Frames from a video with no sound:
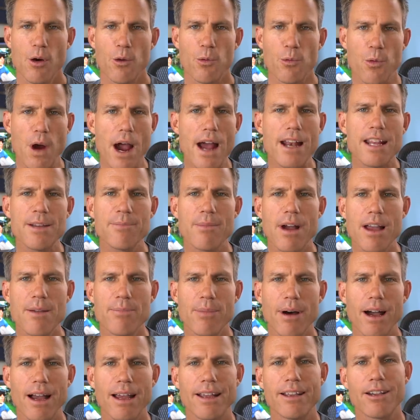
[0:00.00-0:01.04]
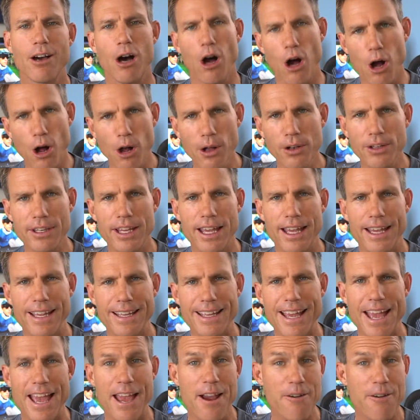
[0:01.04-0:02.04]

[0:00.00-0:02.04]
Riding my bike all day,